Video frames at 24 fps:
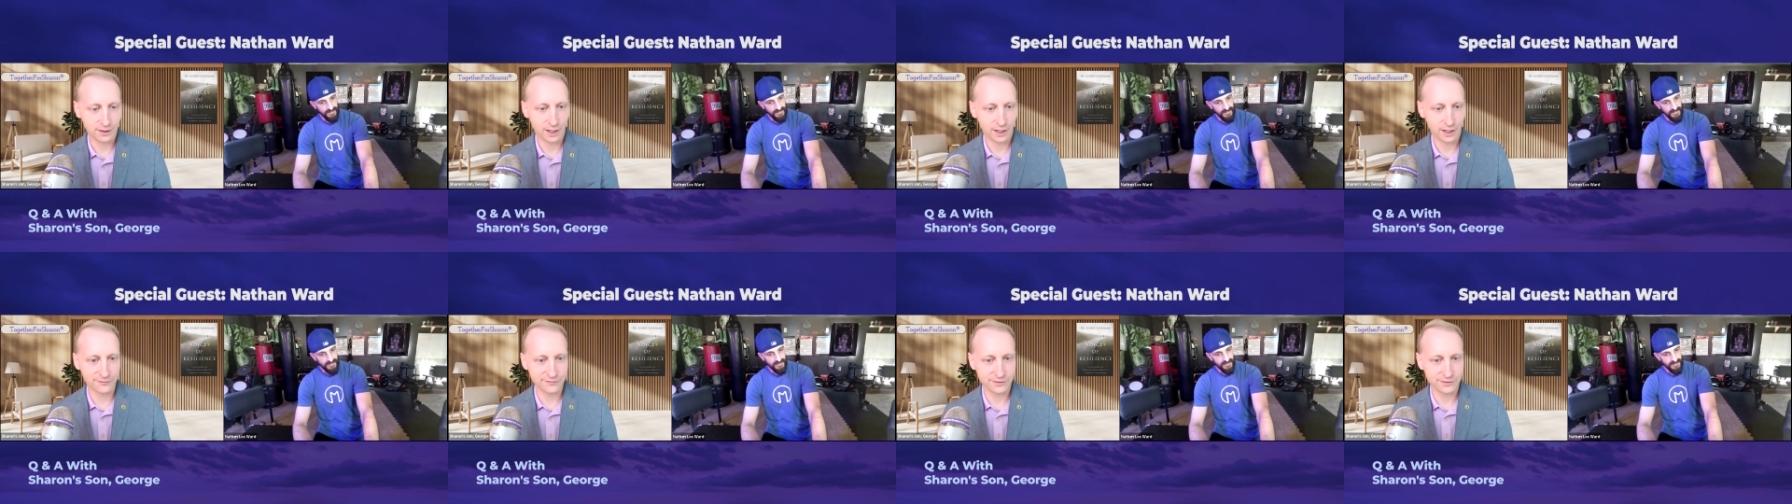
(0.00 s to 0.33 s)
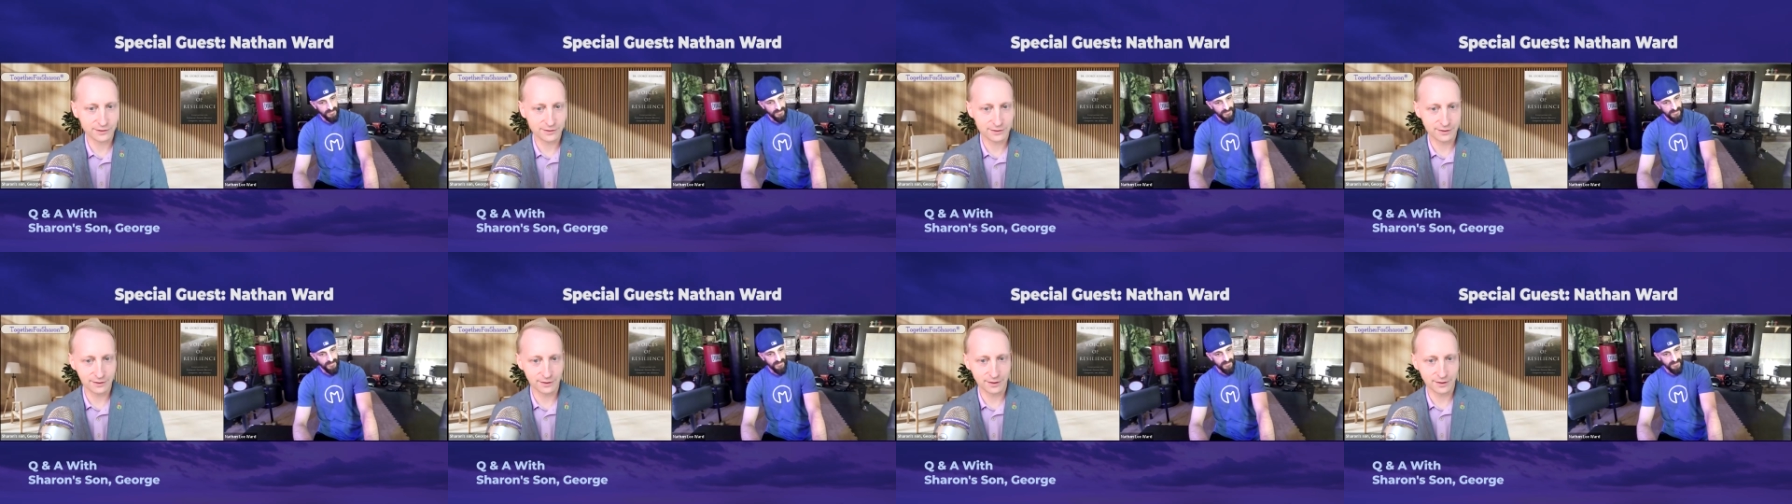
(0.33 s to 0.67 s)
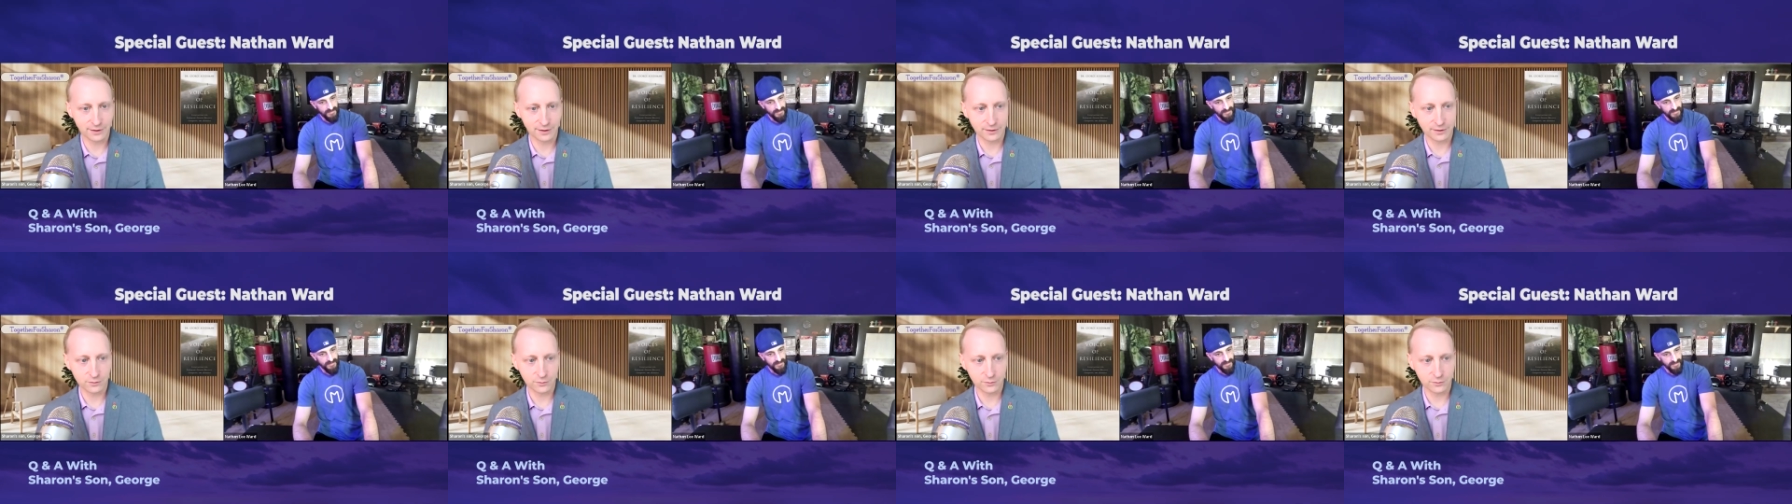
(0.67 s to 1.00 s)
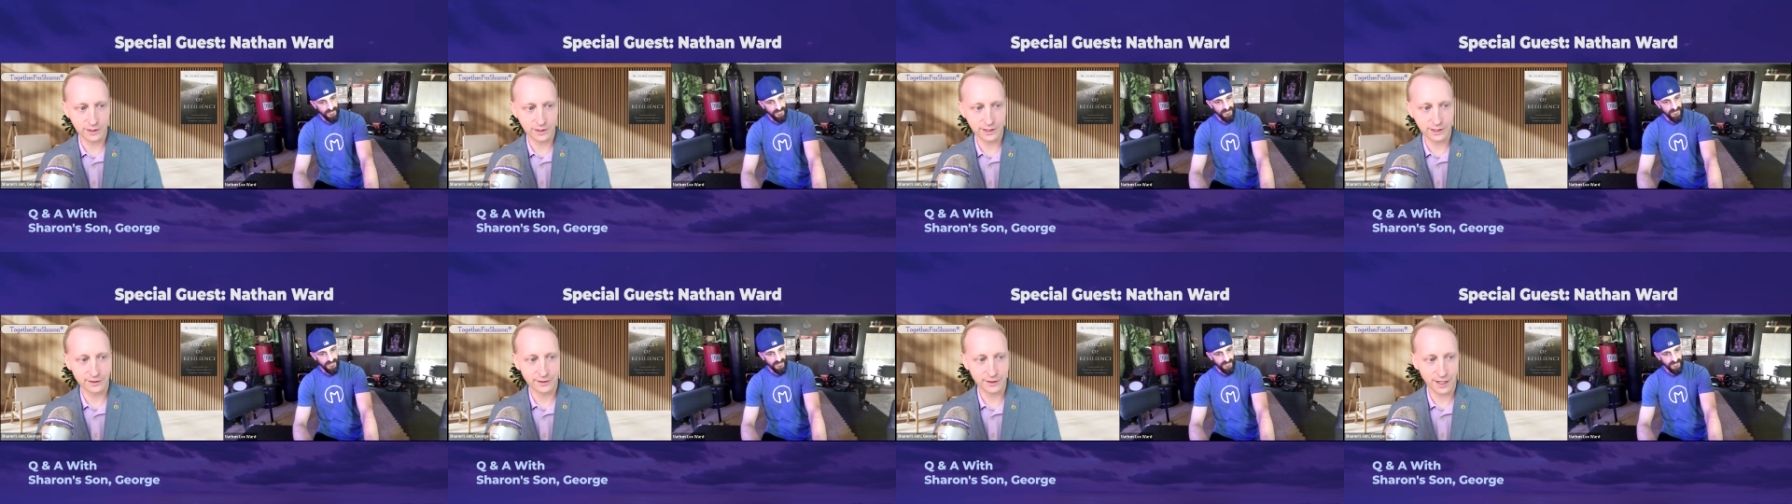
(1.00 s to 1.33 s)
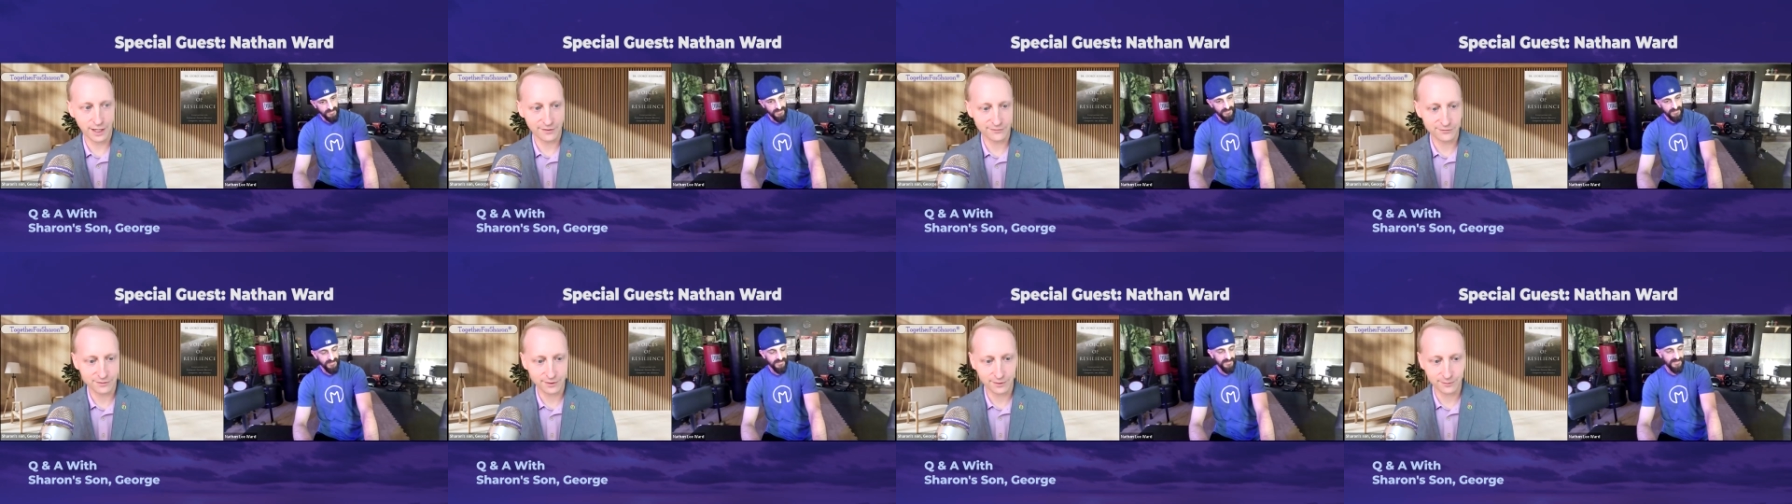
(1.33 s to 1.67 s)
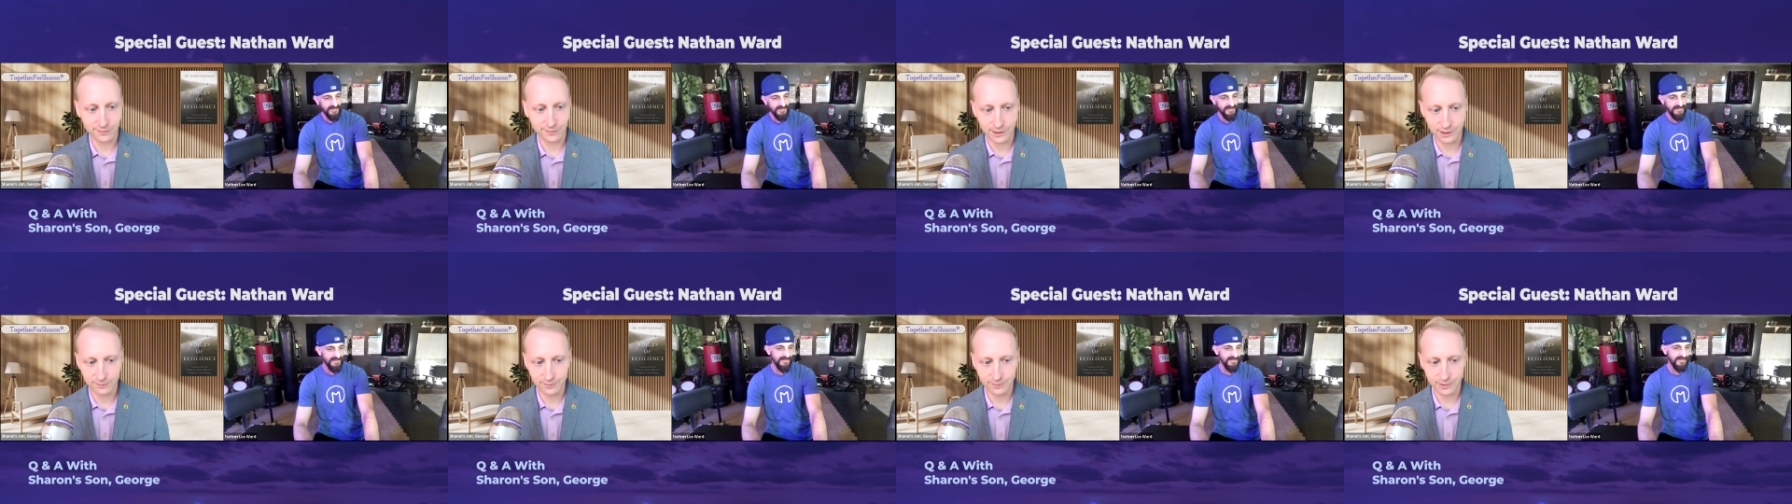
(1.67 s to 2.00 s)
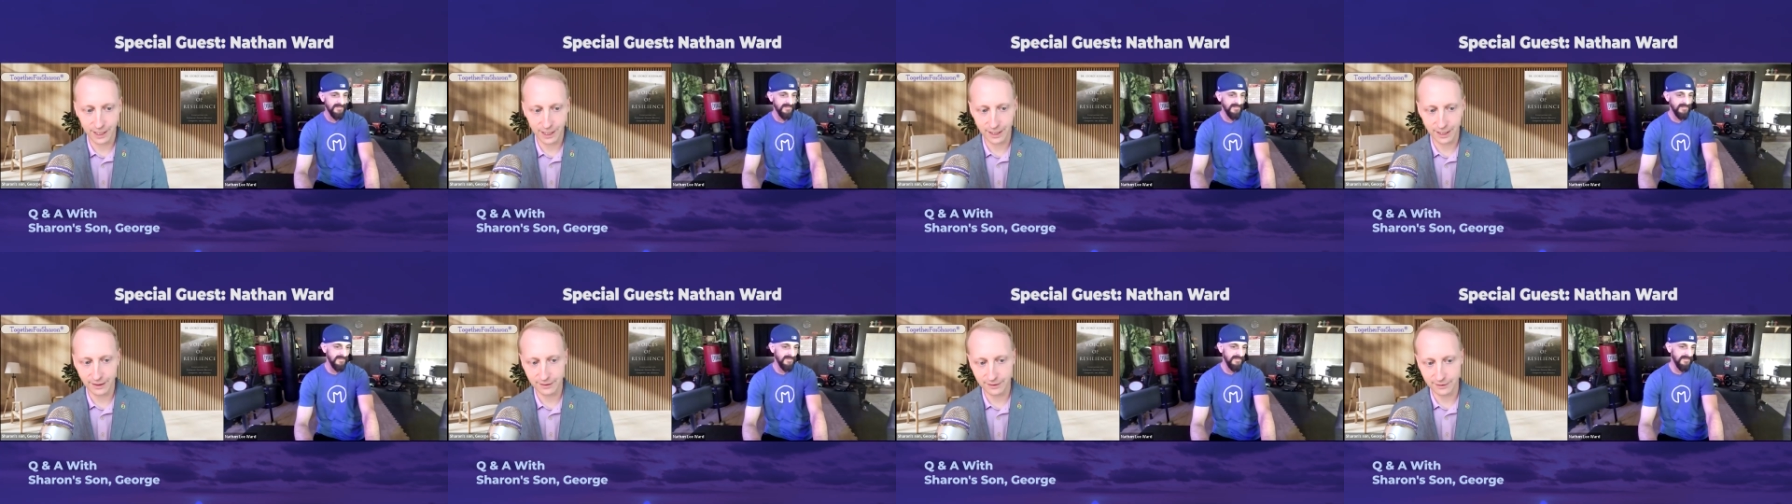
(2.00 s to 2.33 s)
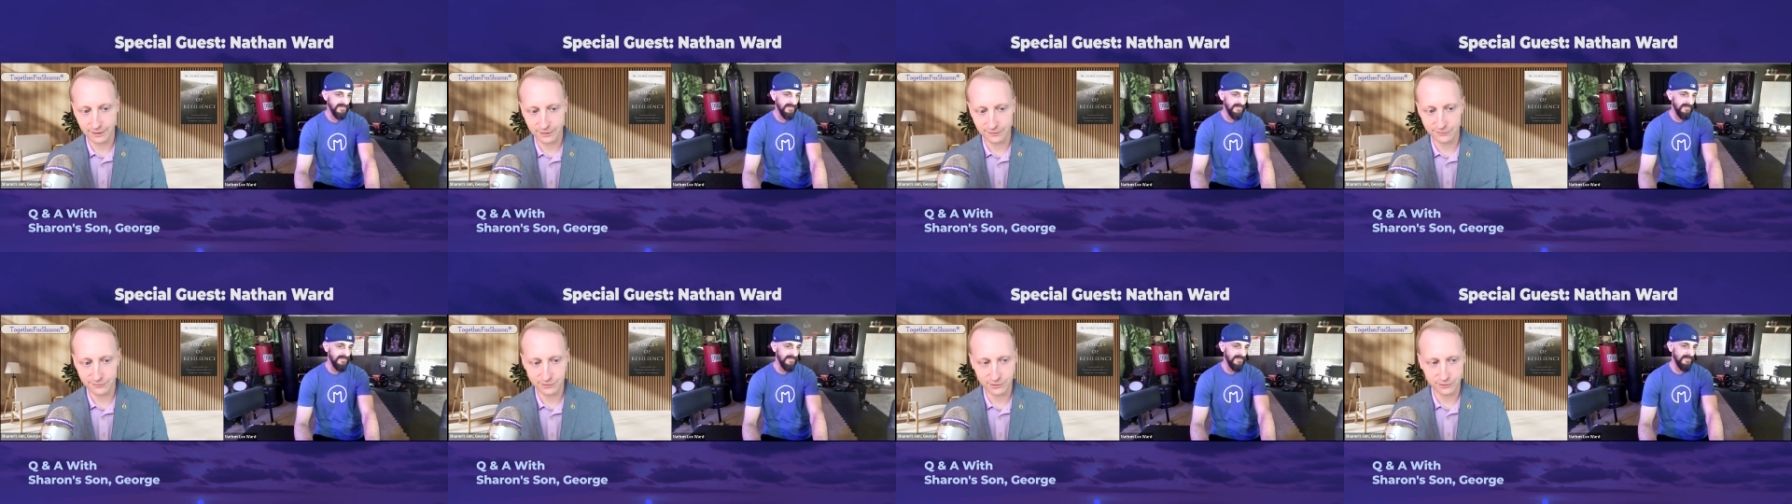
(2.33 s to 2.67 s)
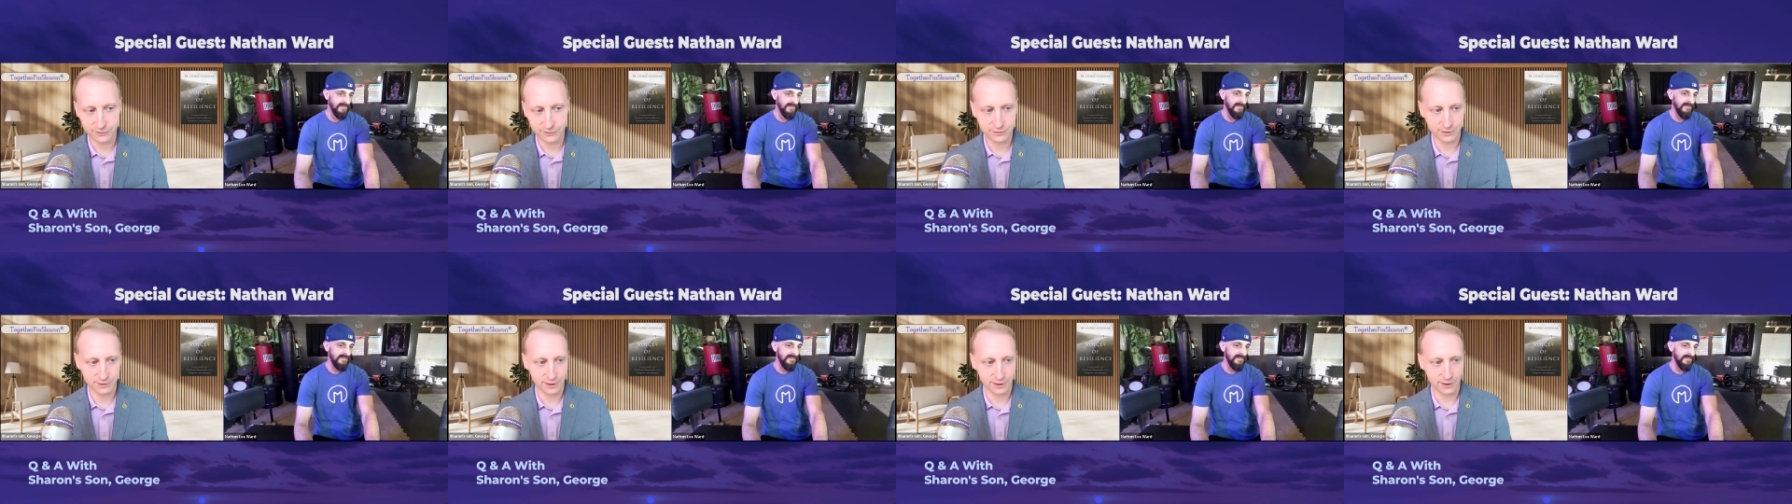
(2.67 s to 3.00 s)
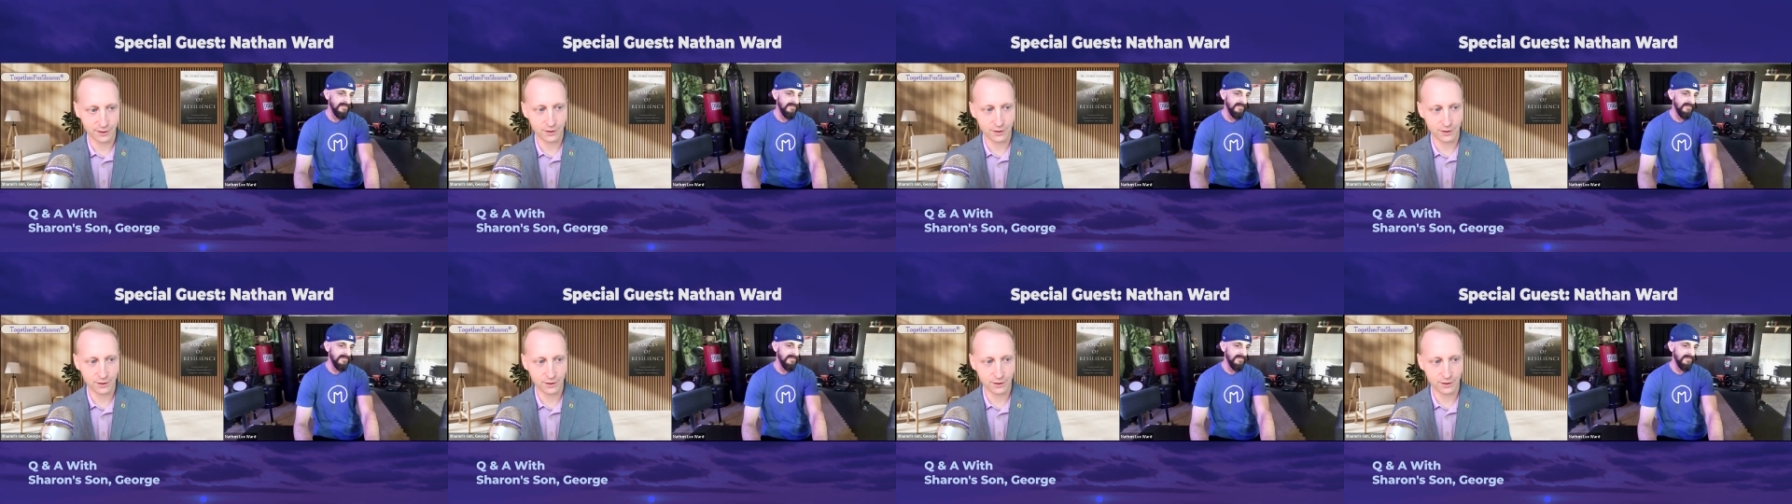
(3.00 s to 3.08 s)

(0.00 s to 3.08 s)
Obviously, we have something planned in the future.